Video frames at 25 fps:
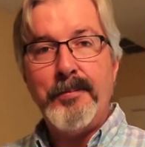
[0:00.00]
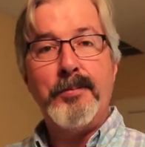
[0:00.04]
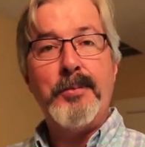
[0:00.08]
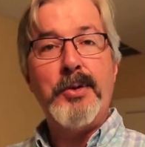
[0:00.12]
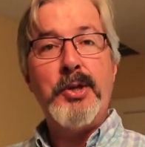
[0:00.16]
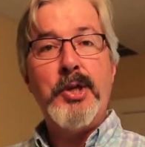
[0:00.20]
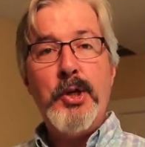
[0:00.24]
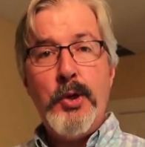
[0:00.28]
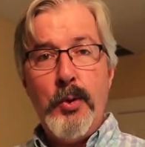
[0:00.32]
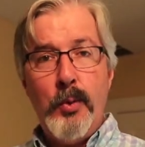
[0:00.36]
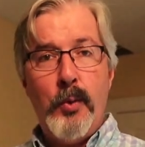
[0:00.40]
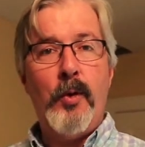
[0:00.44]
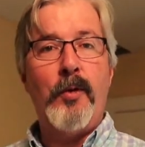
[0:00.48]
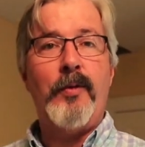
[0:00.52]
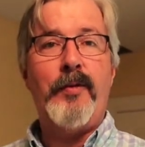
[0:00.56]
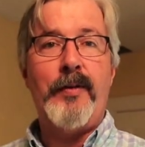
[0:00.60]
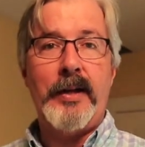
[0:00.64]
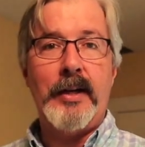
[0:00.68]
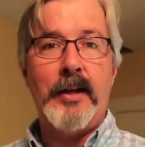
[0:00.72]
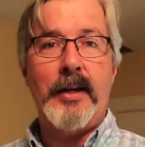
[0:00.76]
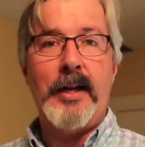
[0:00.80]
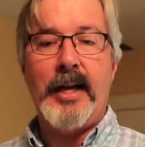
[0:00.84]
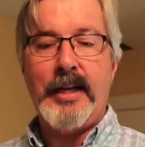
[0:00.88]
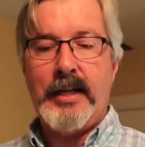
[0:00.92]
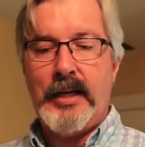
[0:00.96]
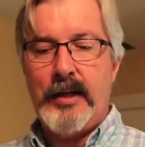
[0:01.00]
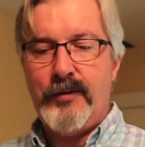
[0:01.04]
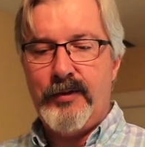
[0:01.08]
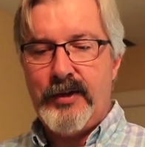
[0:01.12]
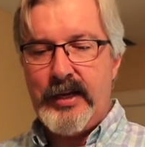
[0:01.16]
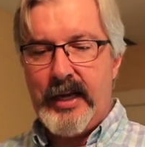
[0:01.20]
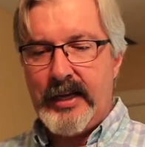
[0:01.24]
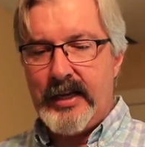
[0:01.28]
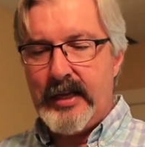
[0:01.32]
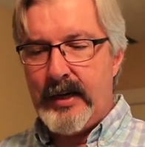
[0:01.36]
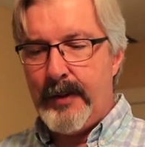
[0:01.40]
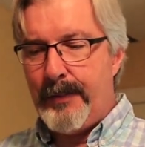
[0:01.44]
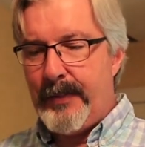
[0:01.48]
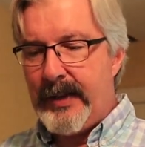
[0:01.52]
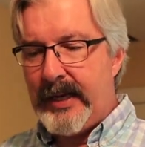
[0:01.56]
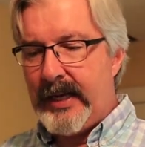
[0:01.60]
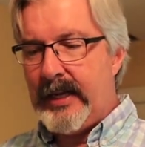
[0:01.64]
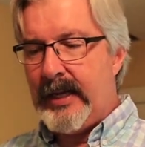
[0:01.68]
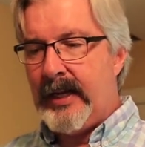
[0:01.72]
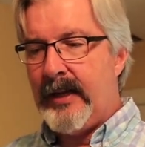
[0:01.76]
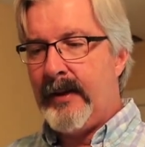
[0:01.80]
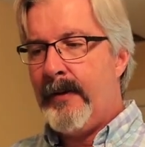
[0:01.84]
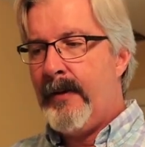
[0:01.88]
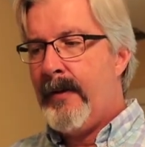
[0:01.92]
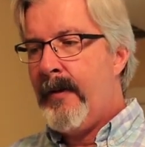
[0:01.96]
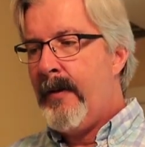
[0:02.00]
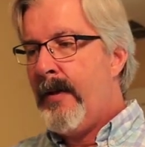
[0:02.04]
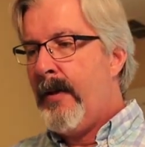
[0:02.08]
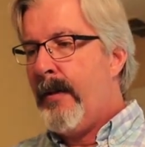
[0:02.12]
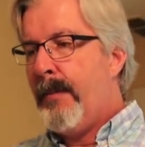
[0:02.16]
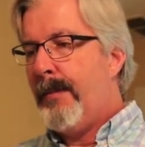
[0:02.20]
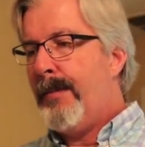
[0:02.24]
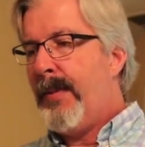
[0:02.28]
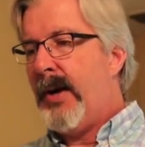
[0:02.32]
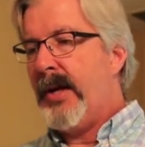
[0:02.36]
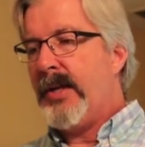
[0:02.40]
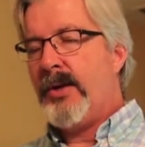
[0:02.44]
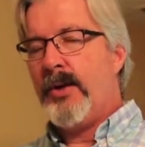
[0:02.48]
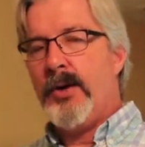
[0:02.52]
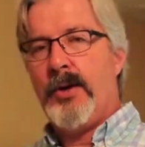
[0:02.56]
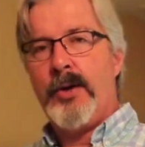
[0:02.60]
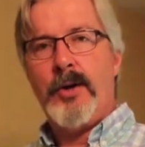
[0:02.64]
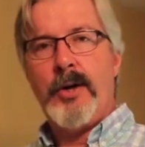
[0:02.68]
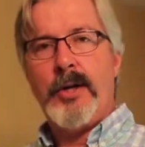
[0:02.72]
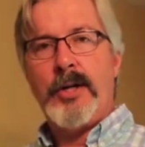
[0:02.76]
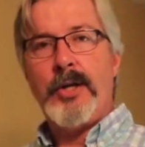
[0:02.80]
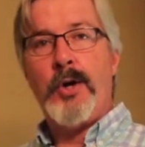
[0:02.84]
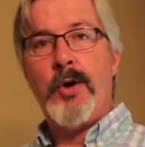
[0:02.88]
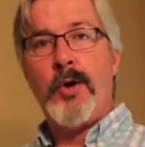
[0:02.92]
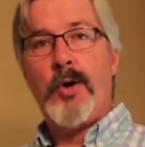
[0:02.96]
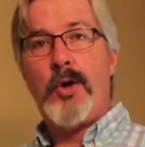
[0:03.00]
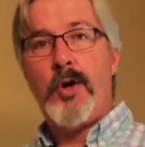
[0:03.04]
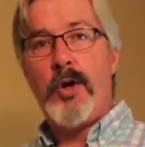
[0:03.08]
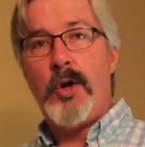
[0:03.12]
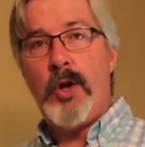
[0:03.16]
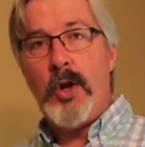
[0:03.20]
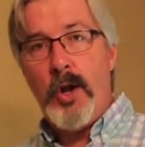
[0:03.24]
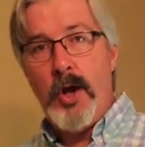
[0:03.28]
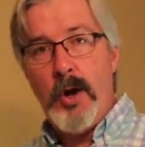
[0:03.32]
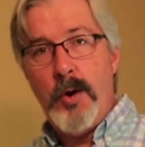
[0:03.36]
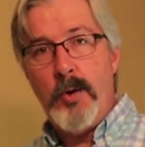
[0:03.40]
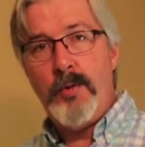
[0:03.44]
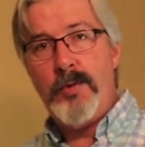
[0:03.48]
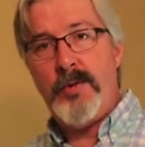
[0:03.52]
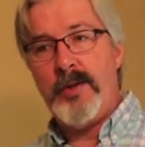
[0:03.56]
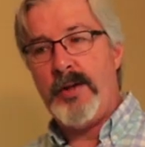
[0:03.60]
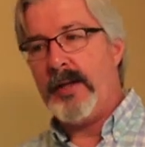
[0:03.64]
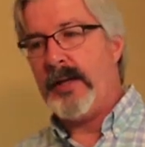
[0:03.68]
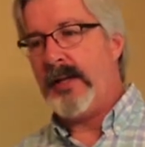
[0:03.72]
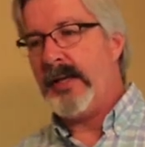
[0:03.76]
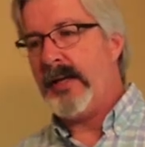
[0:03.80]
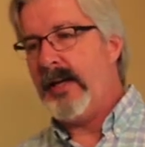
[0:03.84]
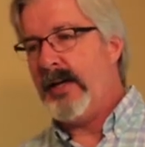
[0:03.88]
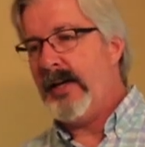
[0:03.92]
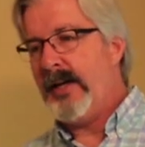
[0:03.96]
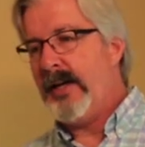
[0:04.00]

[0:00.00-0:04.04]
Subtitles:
you will feel like you've taken a beating, but your clothing,